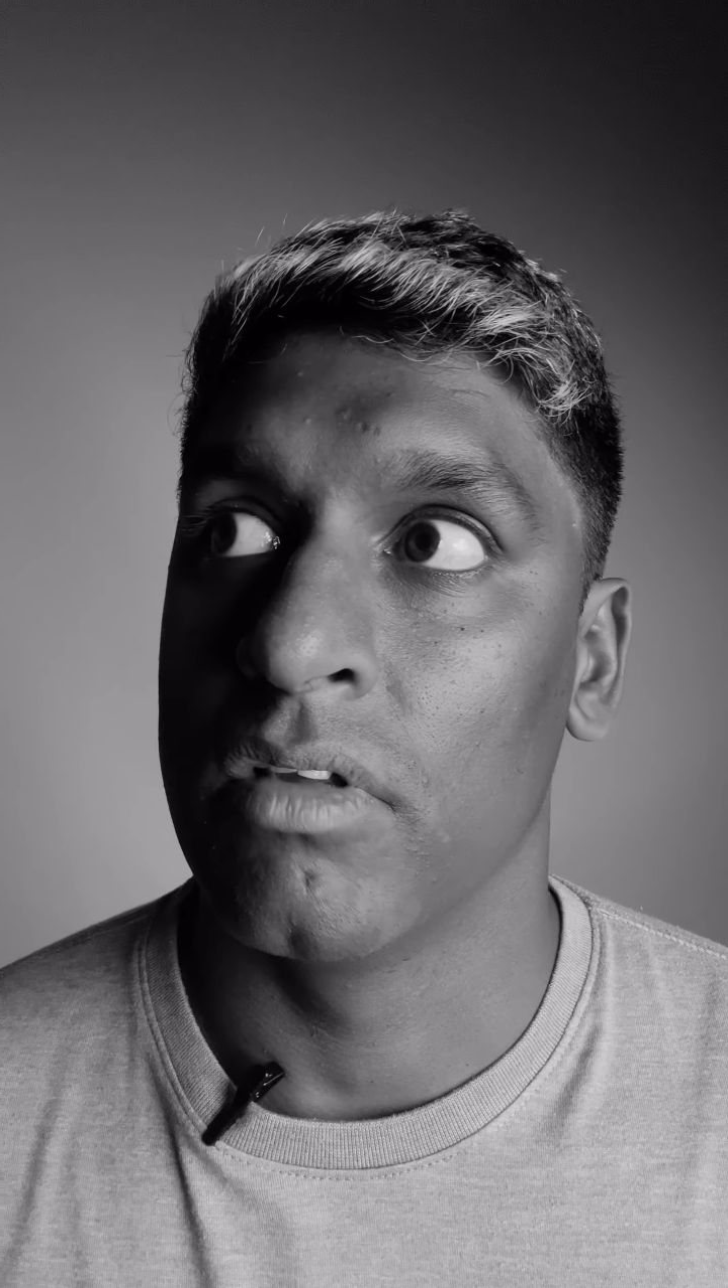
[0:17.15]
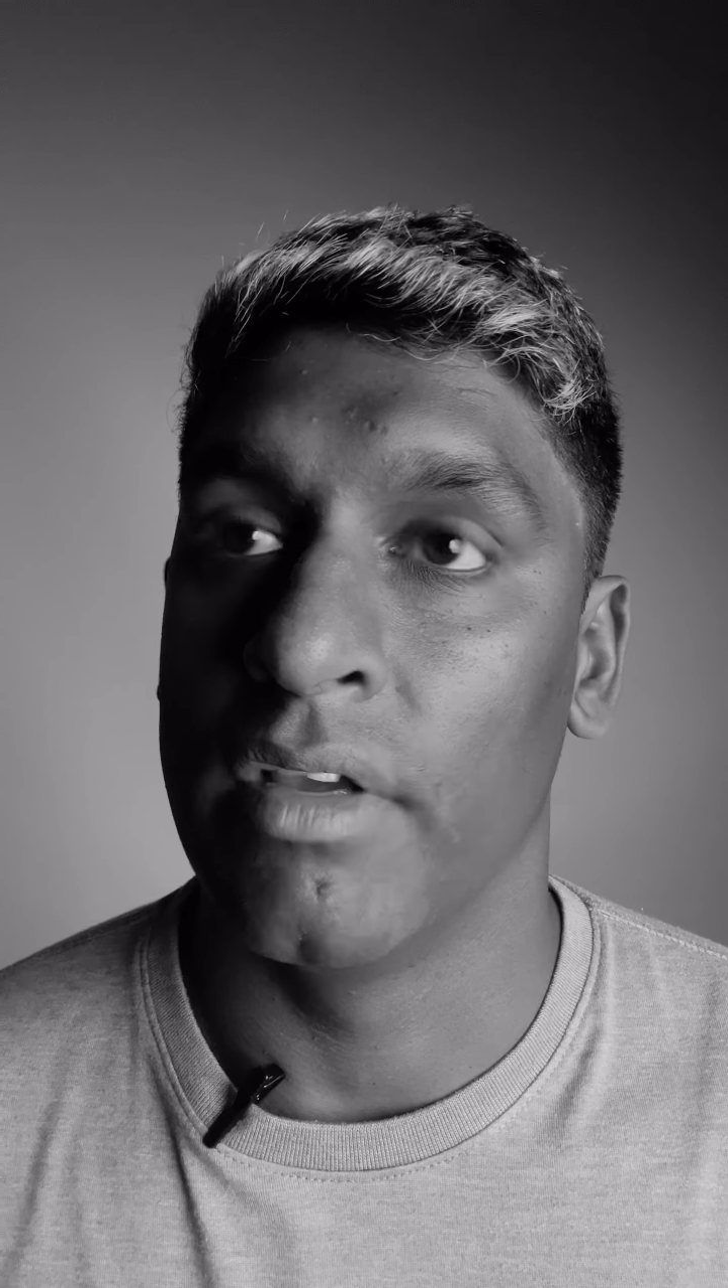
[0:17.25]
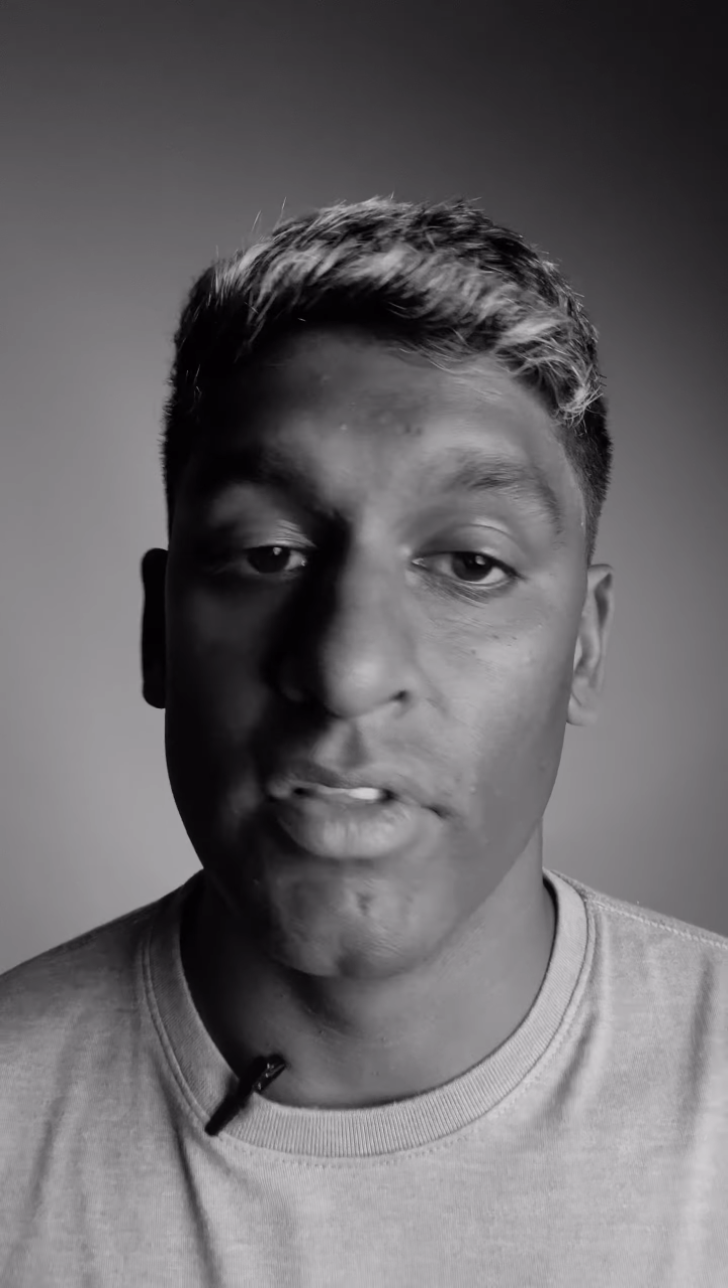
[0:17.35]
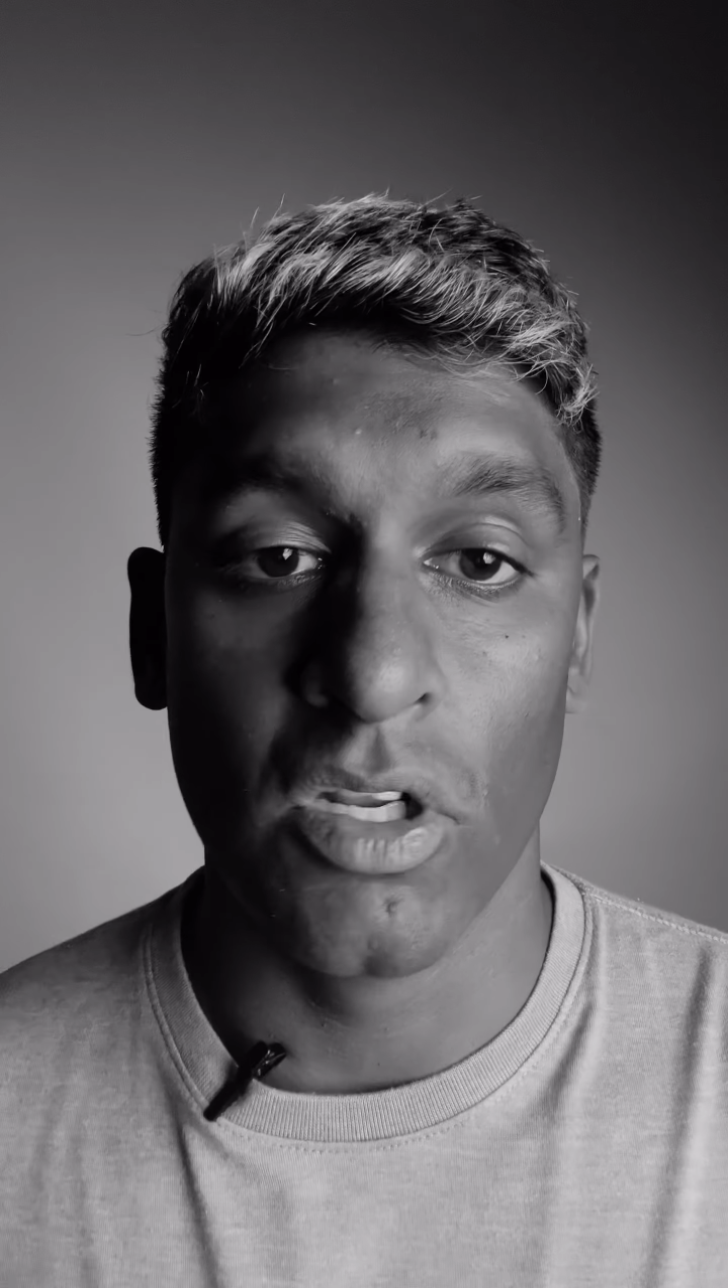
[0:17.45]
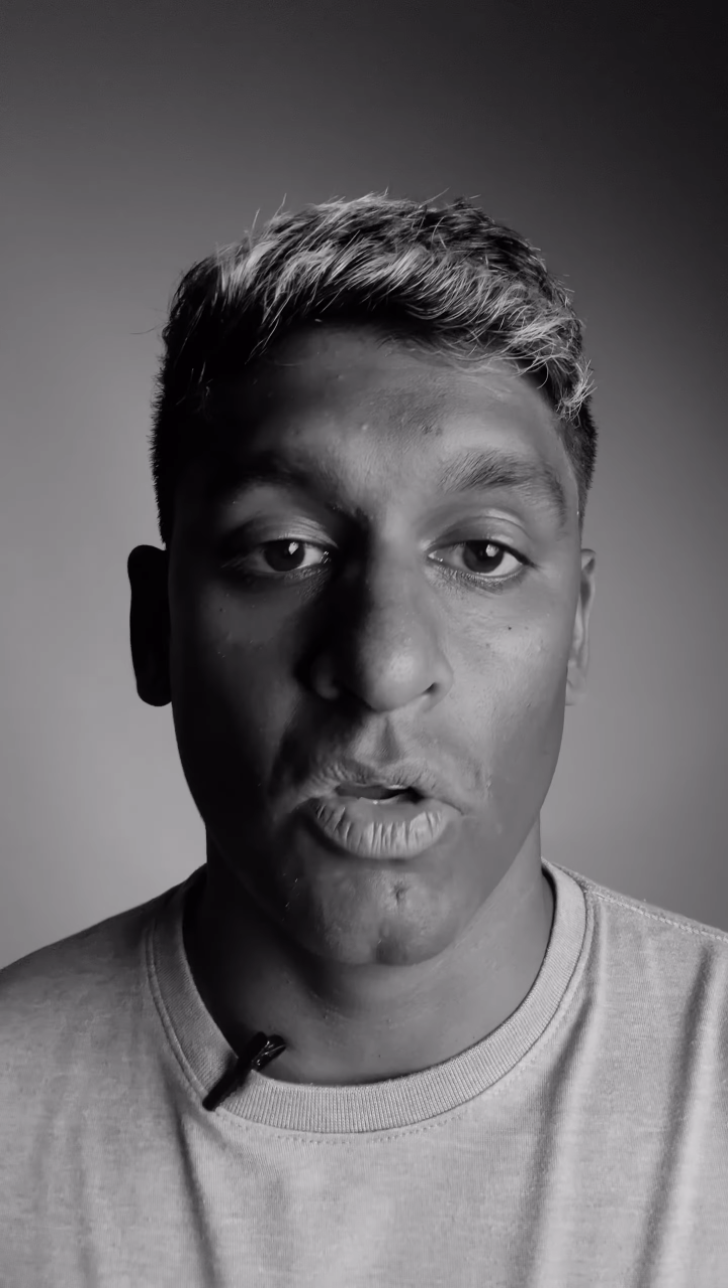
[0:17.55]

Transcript: given the